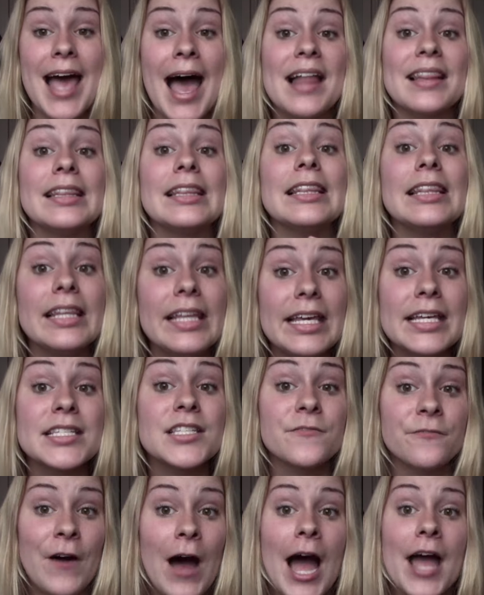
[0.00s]
at
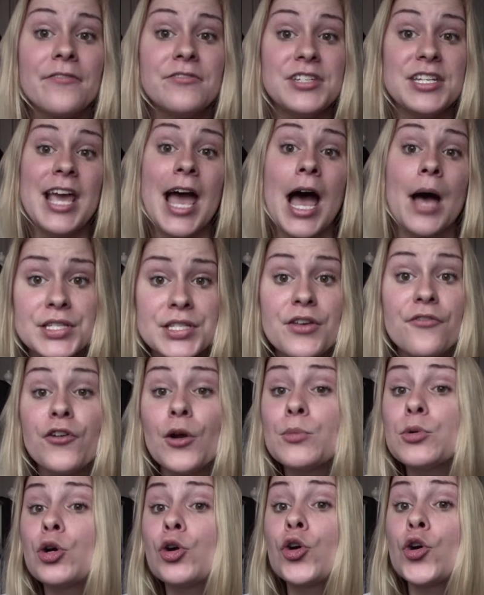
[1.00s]
least 5 DMs
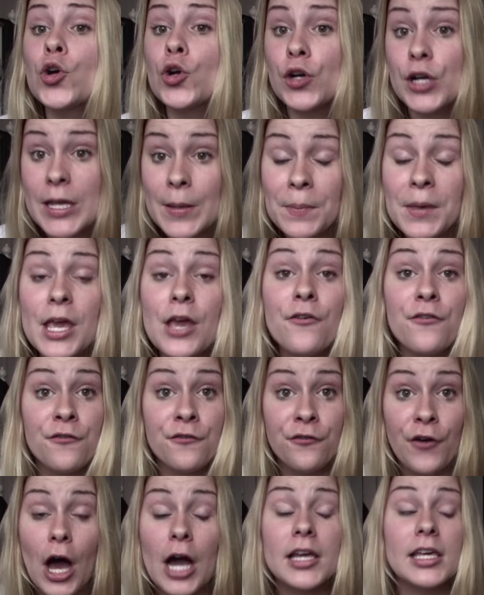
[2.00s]
from creepy
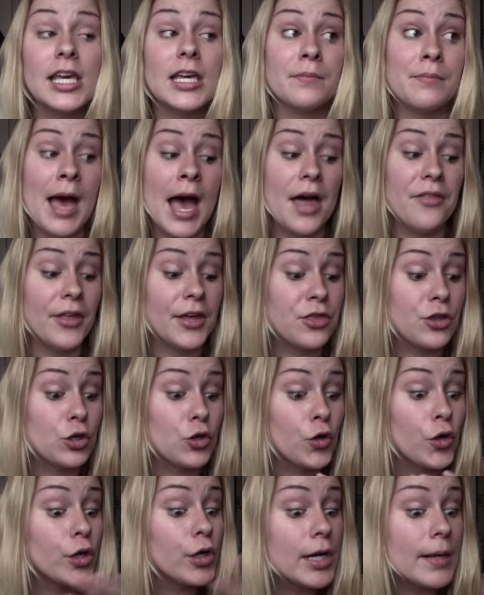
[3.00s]
fucking men, like the
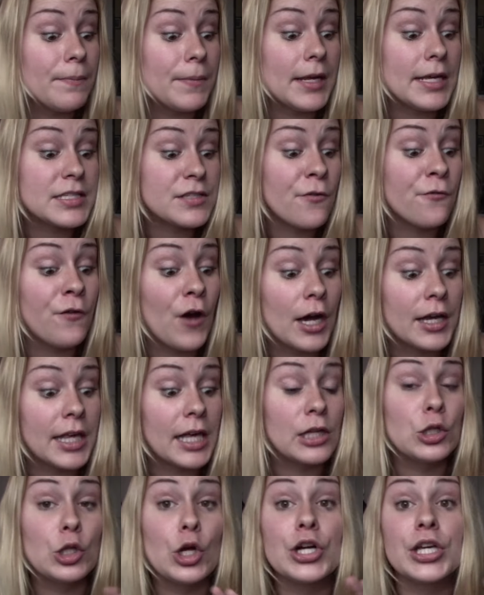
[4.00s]
creepiest
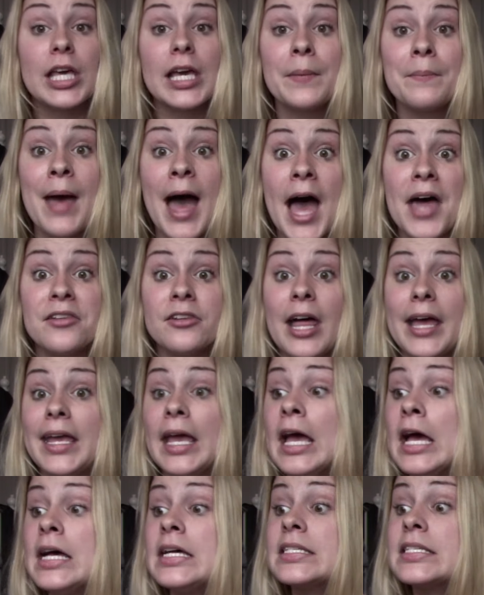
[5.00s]
fucking looking men,
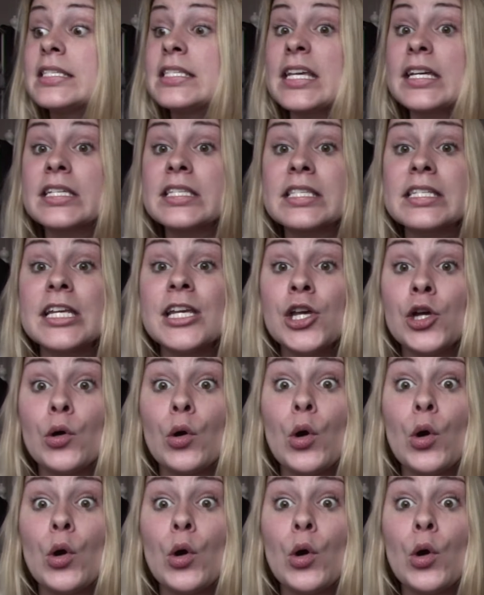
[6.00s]
like 60 year